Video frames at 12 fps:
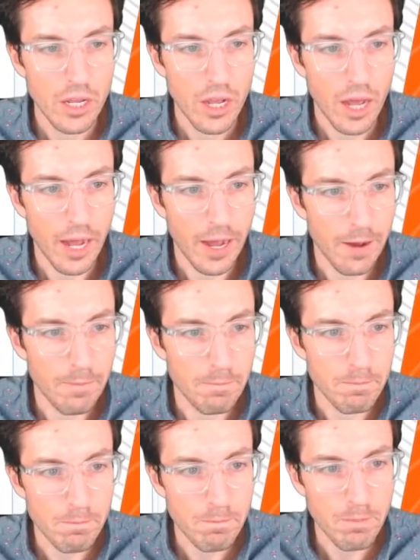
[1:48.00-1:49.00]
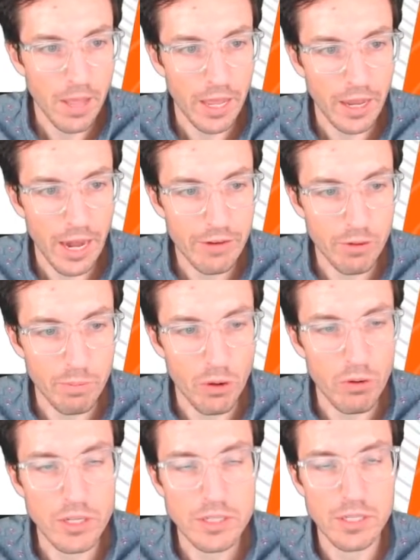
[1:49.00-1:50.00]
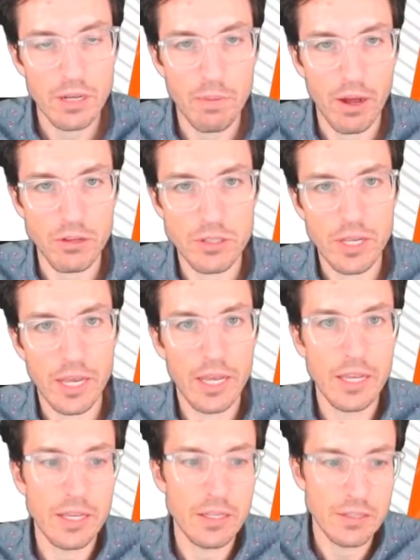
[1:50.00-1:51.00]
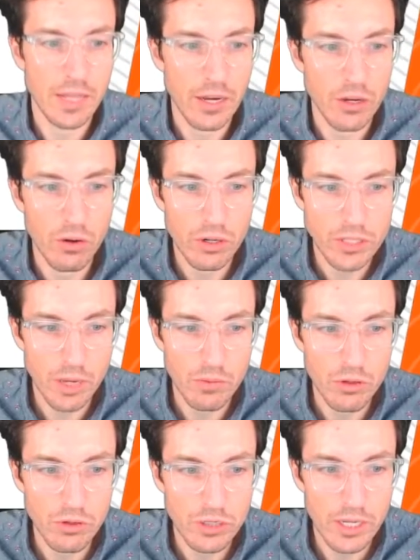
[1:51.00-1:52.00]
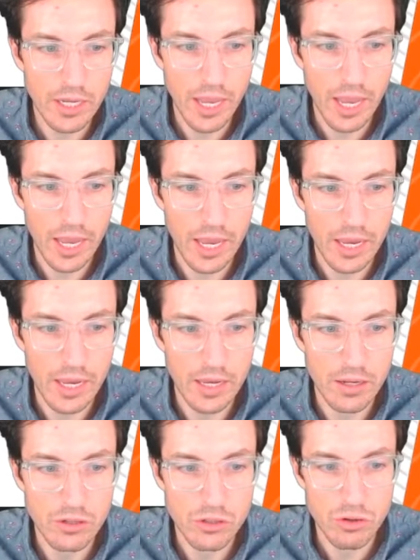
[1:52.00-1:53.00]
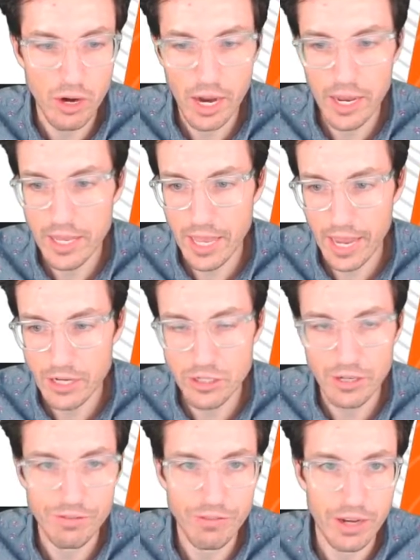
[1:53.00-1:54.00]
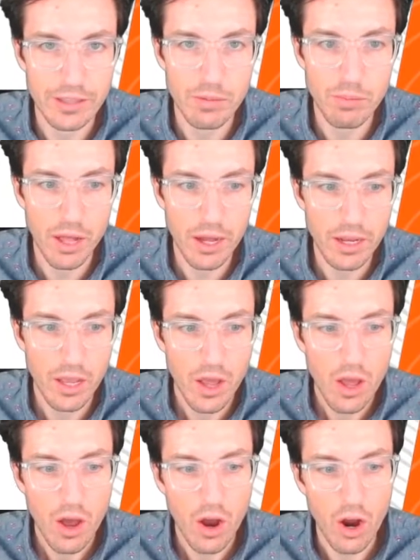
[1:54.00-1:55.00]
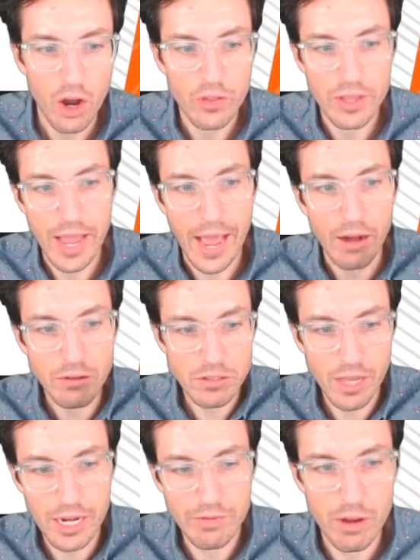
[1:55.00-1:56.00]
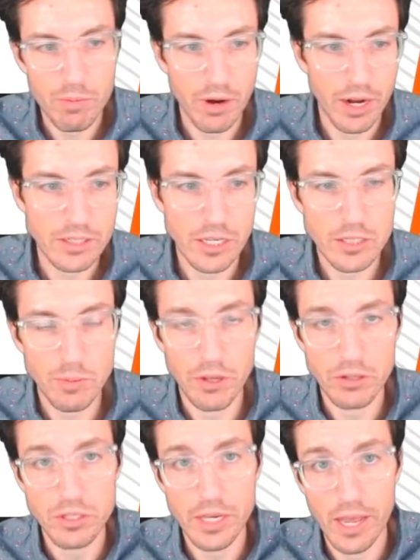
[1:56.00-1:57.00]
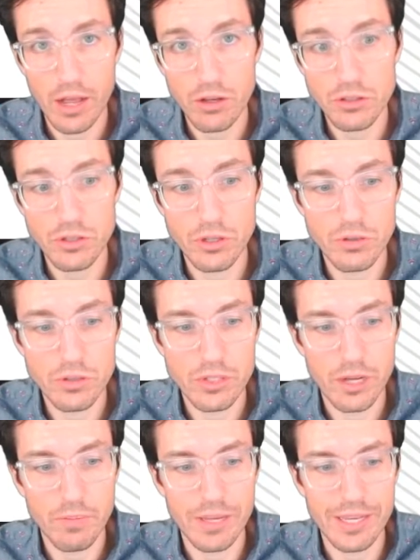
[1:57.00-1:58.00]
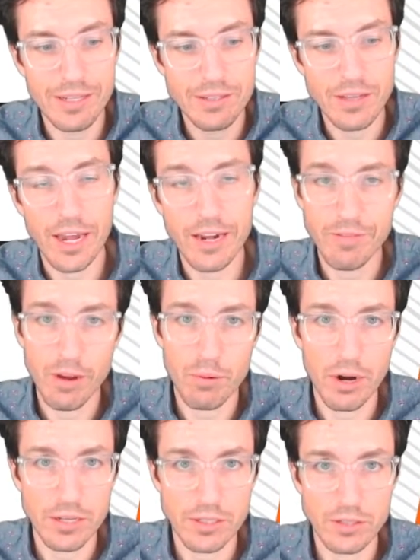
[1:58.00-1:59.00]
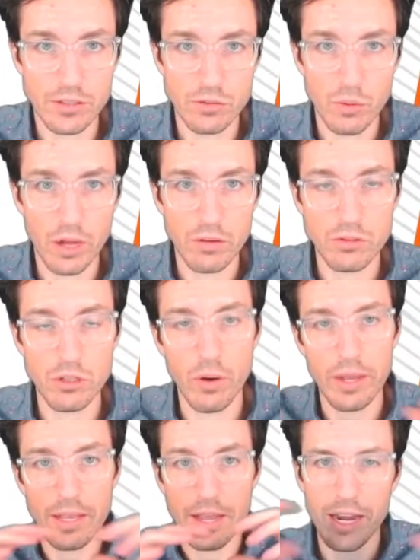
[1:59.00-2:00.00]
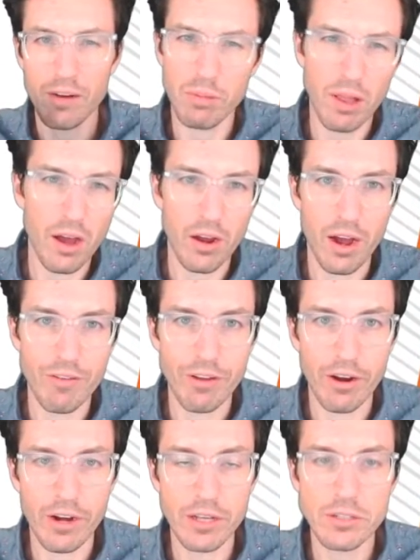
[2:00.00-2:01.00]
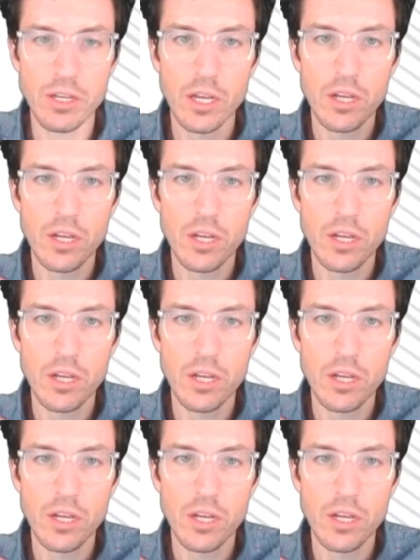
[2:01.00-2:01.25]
Um, kind of a bonus tip I'll say is that notice I'm using a try, catch, and finally block on the outside of my process, but you'll see I also use some inside of my process as well. So I can kind of block off areas.